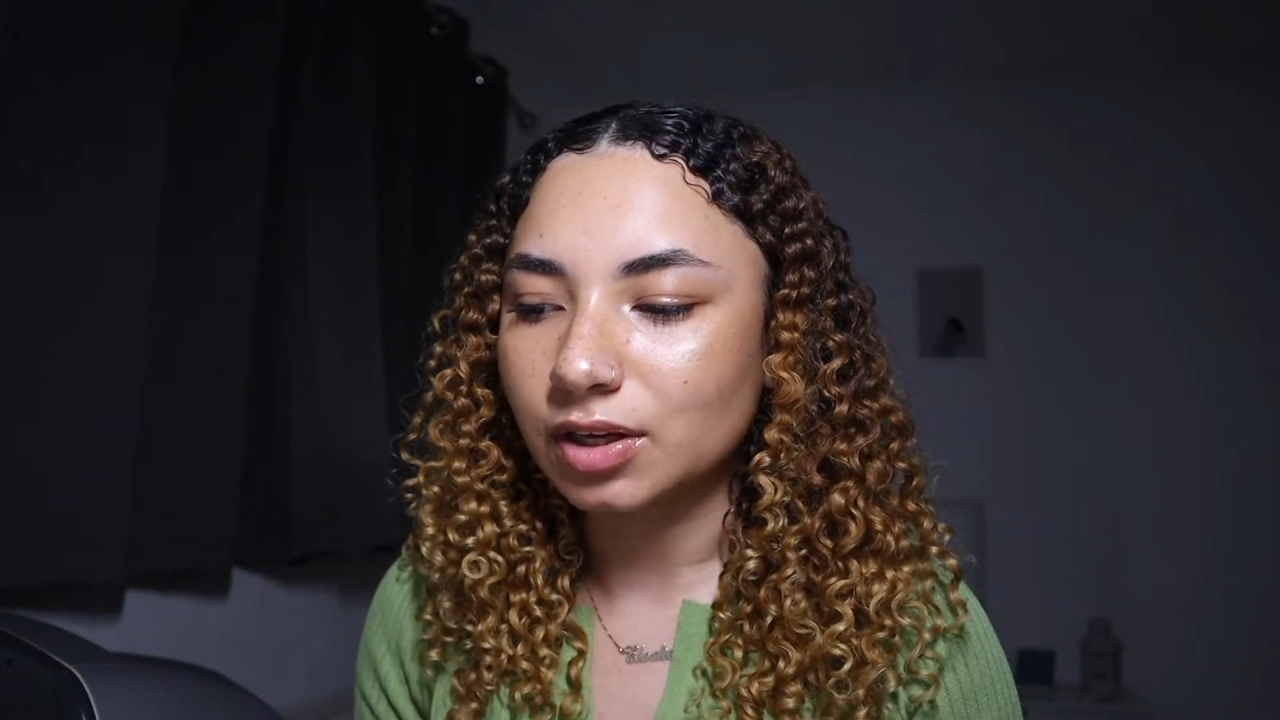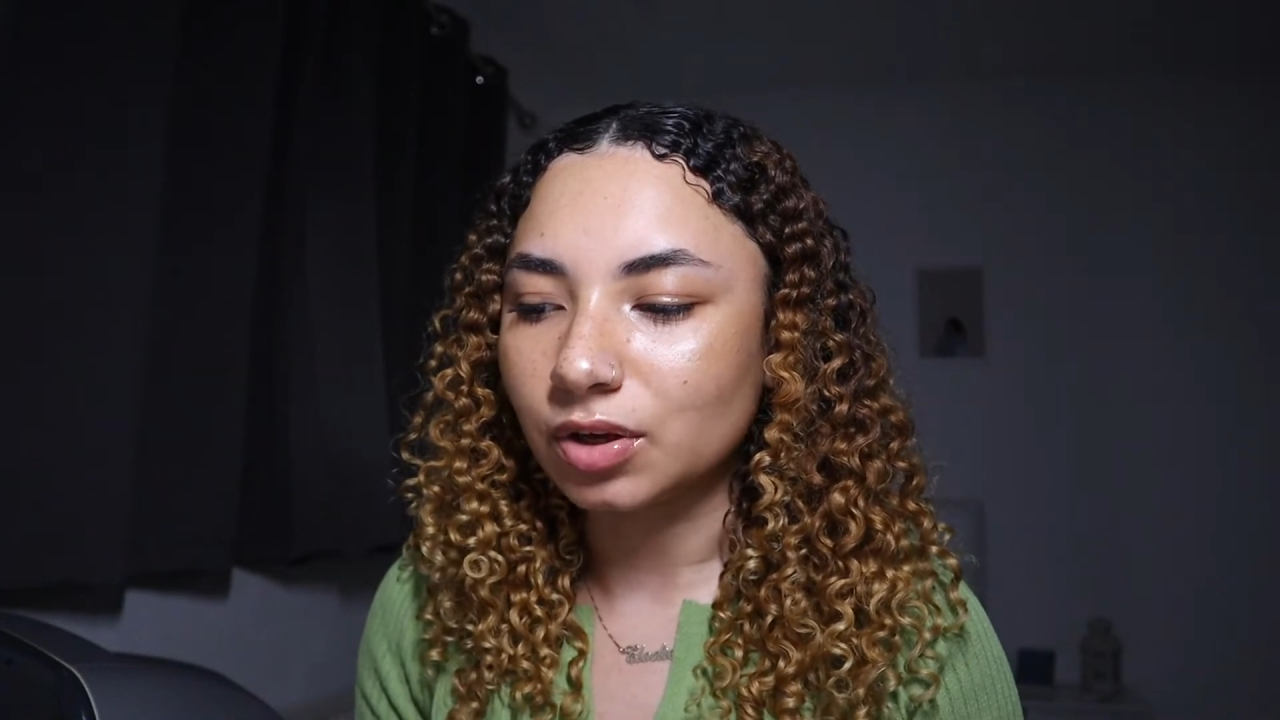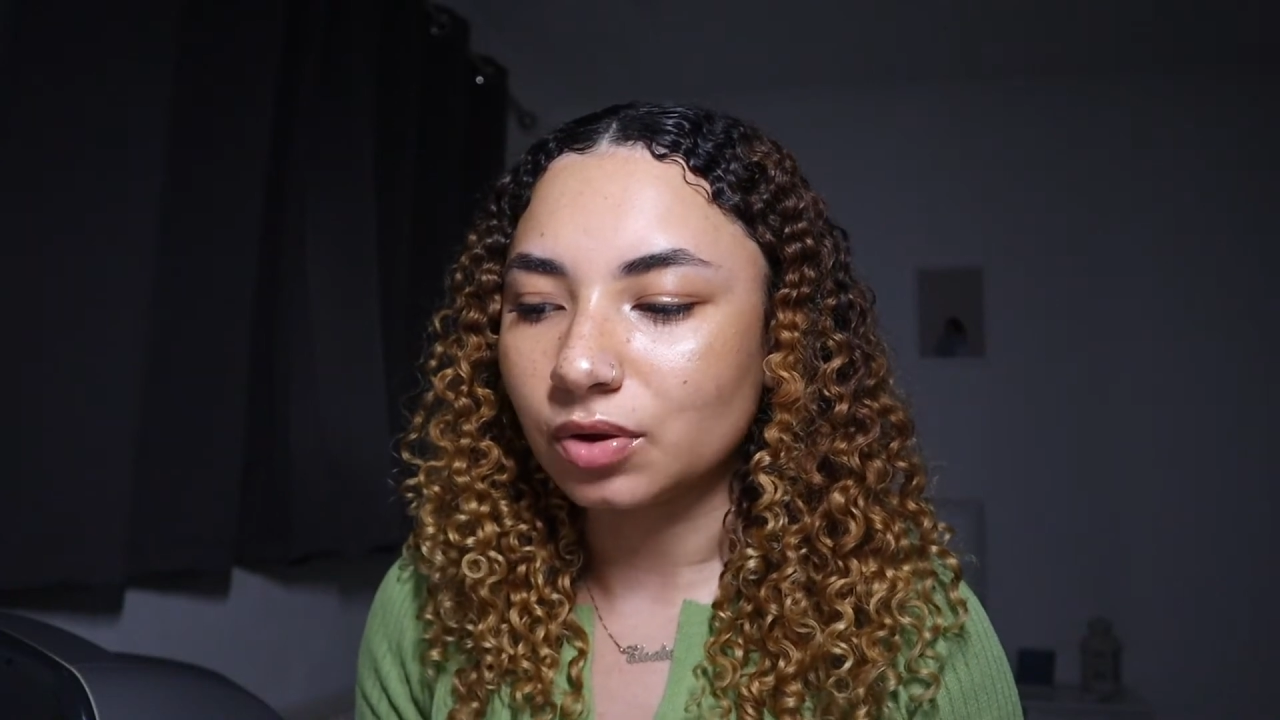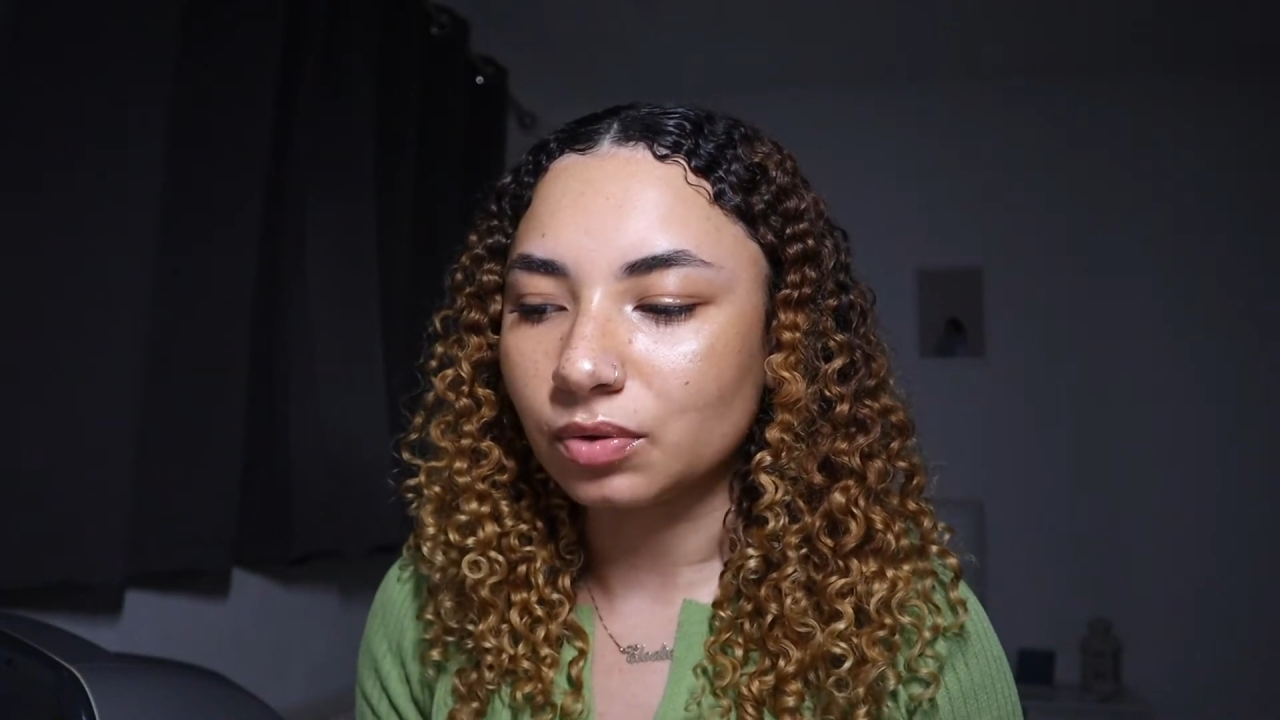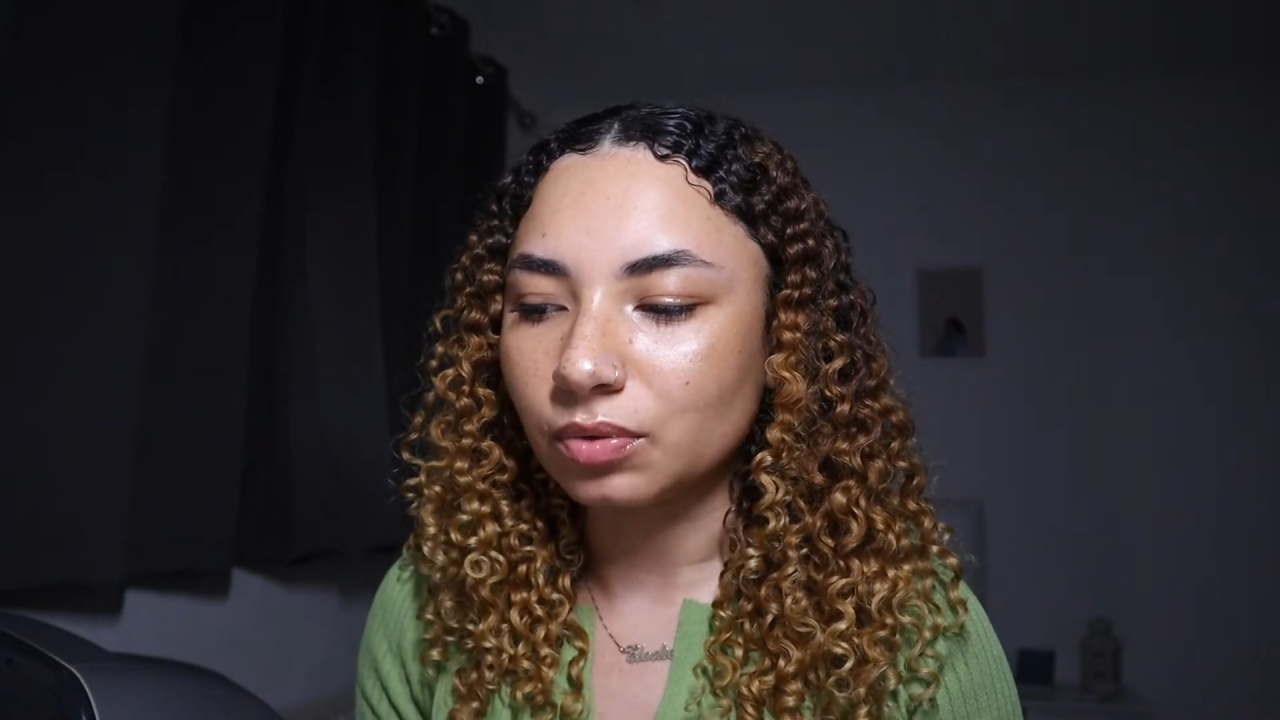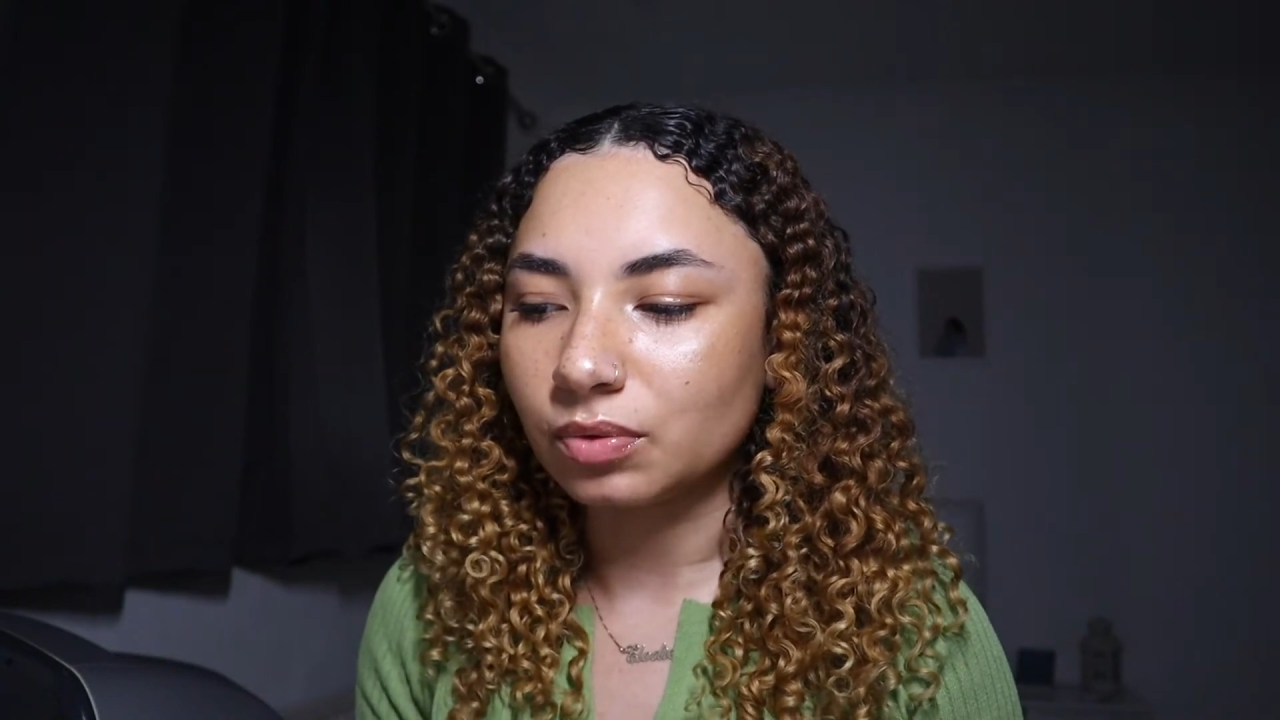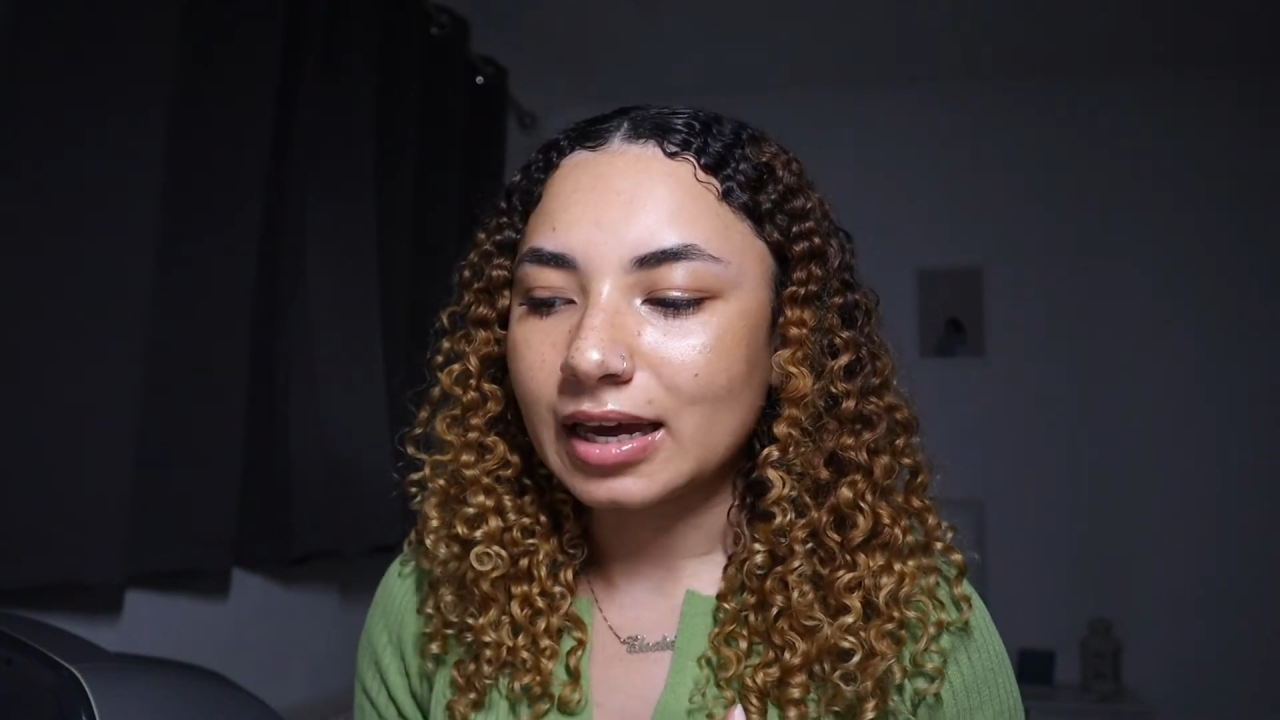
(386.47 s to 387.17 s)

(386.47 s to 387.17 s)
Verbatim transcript: you